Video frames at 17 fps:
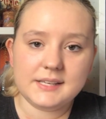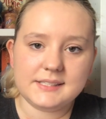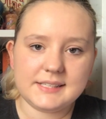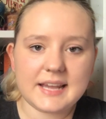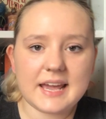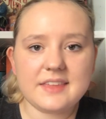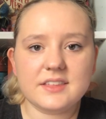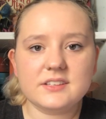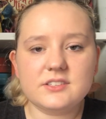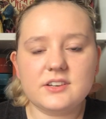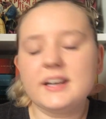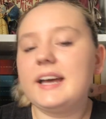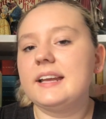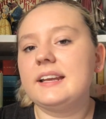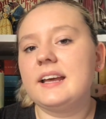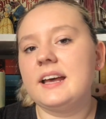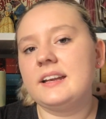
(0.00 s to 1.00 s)
Together,
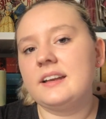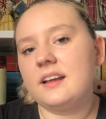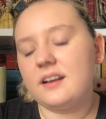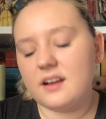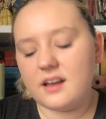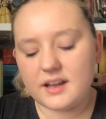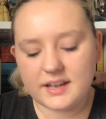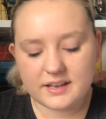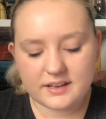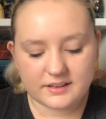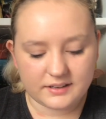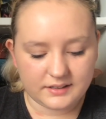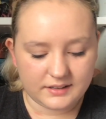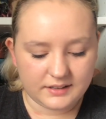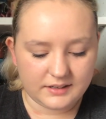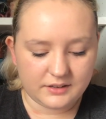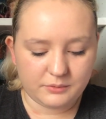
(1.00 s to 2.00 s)
Diana and Alia
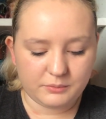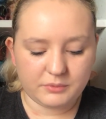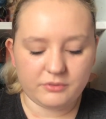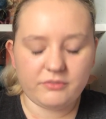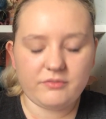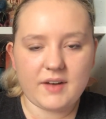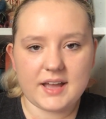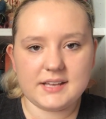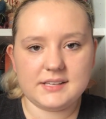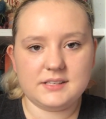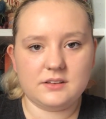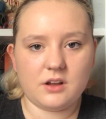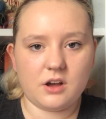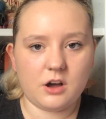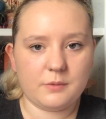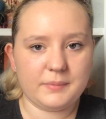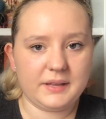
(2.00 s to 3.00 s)
will face
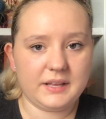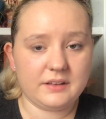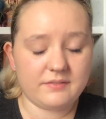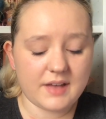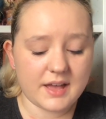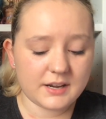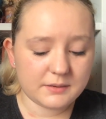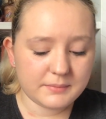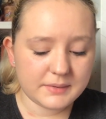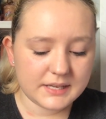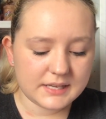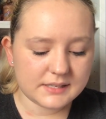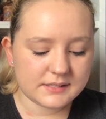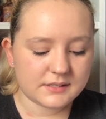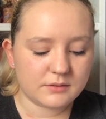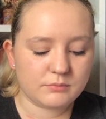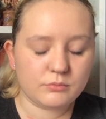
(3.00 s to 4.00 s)
an army of
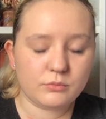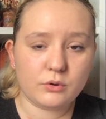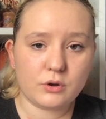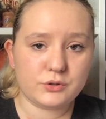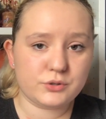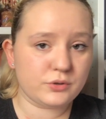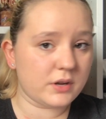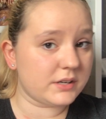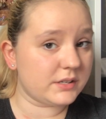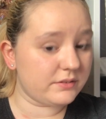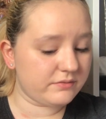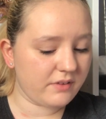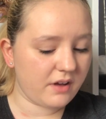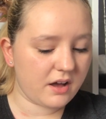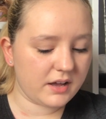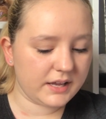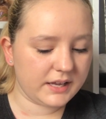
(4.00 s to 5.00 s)
enemies, mortal and
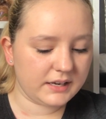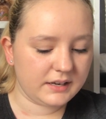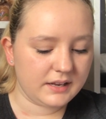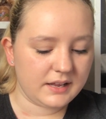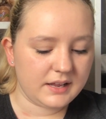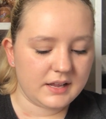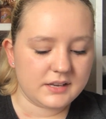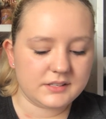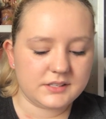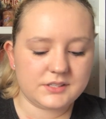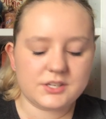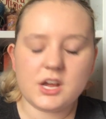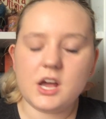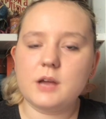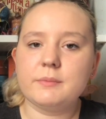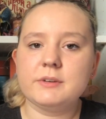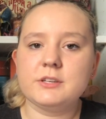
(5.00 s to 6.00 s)
divine,
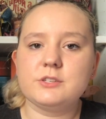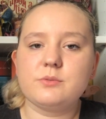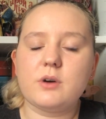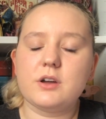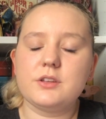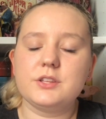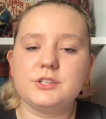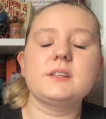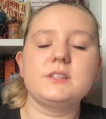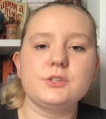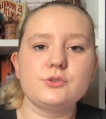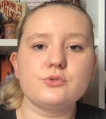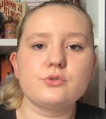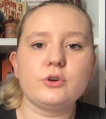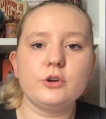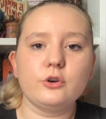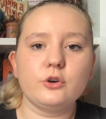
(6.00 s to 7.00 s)
determined to either
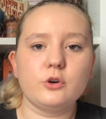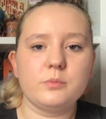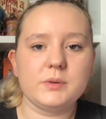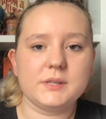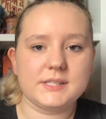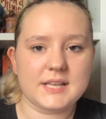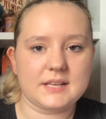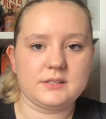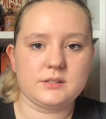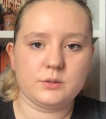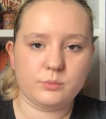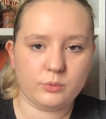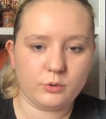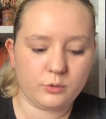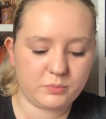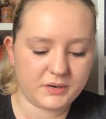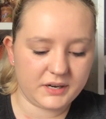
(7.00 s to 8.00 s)
destroy or possess the
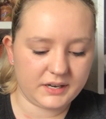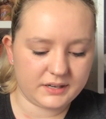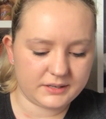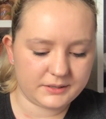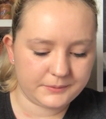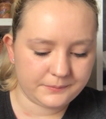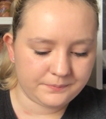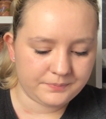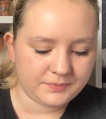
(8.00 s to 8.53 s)
Warbringer.